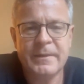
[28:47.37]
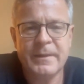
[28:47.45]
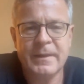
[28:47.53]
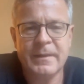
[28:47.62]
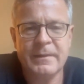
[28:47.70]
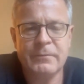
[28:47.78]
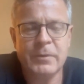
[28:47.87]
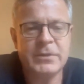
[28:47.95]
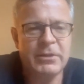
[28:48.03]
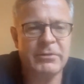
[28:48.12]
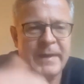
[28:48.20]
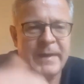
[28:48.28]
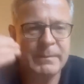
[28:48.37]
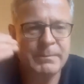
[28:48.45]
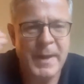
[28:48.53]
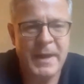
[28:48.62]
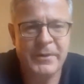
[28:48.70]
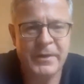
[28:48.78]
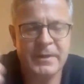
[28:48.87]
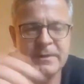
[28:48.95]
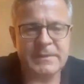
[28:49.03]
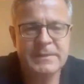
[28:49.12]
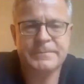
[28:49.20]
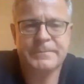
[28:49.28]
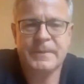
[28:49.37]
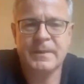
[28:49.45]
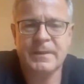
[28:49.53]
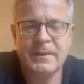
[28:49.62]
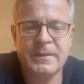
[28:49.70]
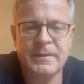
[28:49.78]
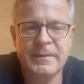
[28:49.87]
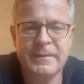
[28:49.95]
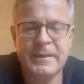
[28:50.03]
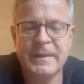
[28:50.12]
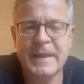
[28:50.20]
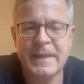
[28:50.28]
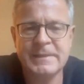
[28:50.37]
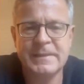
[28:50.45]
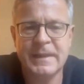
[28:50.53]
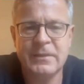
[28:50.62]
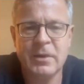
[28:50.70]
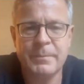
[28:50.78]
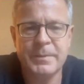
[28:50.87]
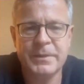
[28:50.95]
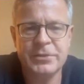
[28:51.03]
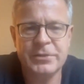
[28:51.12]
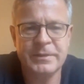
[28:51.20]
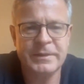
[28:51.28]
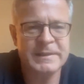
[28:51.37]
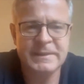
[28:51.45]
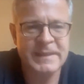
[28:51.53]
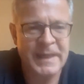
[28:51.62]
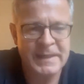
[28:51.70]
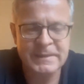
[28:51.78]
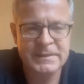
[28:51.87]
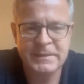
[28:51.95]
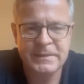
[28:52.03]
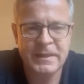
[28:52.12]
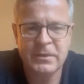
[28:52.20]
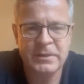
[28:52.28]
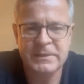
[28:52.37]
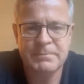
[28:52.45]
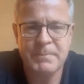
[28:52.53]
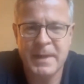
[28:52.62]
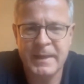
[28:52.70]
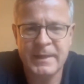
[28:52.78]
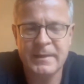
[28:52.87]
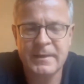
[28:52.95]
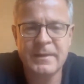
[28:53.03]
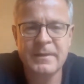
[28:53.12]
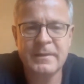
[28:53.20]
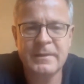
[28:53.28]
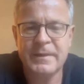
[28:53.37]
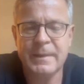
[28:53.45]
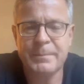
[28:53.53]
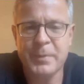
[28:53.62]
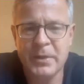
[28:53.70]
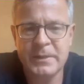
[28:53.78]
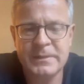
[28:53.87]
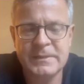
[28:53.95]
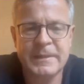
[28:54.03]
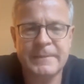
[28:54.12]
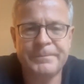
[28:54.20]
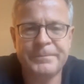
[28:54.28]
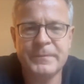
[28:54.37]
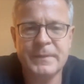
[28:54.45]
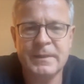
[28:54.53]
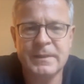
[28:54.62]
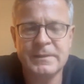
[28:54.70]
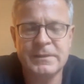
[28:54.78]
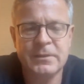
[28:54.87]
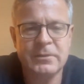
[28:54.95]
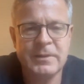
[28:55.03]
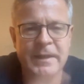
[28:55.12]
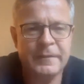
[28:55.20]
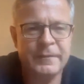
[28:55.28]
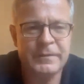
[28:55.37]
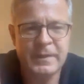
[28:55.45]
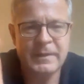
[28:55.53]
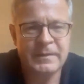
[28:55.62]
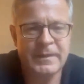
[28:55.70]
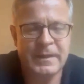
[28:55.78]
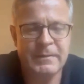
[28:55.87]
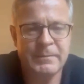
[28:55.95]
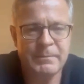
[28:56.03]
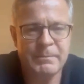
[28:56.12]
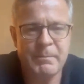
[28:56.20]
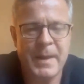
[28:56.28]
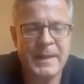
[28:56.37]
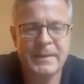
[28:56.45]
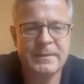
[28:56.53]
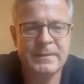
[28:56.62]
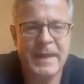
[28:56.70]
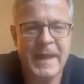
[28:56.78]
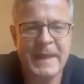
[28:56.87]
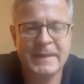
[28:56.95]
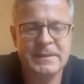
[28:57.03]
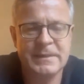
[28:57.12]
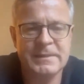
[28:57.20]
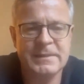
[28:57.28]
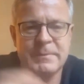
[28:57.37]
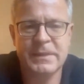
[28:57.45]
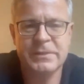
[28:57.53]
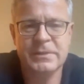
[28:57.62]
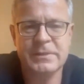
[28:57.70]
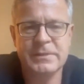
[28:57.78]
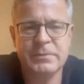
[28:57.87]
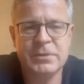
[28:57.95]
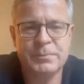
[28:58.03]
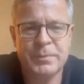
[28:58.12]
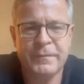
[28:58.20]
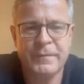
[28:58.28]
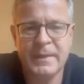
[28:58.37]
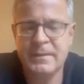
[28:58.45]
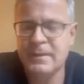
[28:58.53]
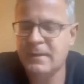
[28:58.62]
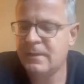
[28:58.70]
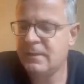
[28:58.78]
want to erect barriers against that competition. These tests, they cost money, they're burdensome, so it kind of, they're market access measures which prevent